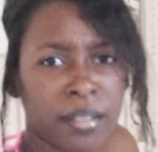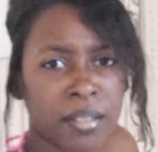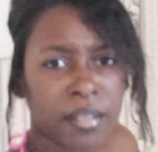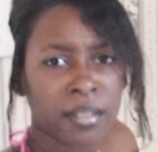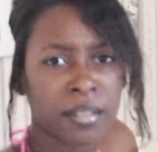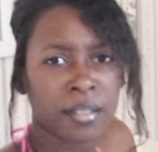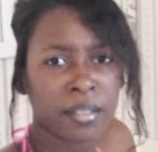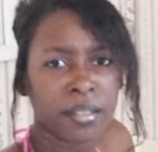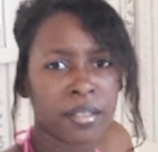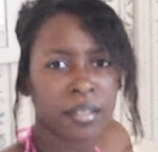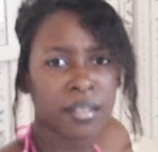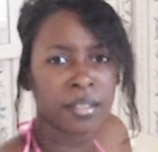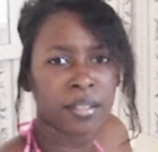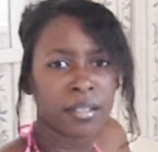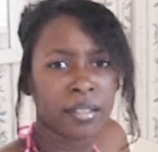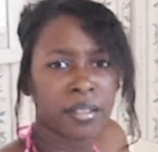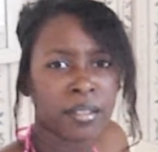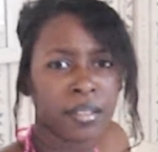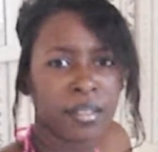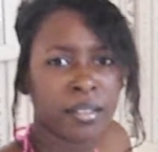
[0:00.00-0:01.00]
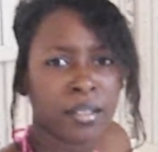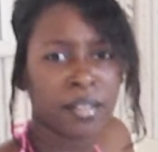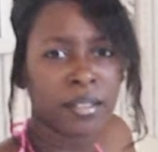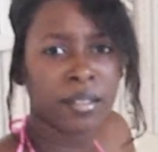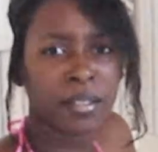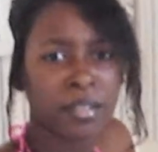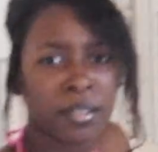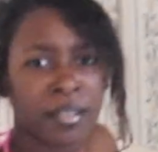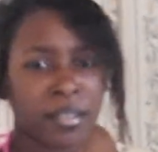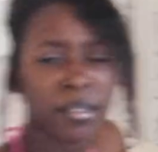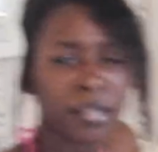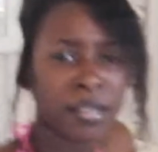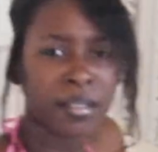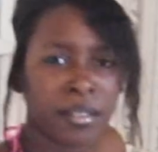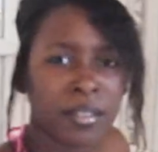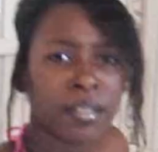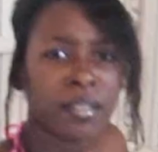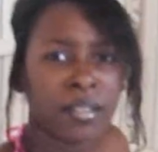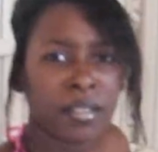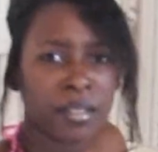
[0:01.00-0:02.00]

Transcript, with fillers: Uh, you still fucking with me, so that's why.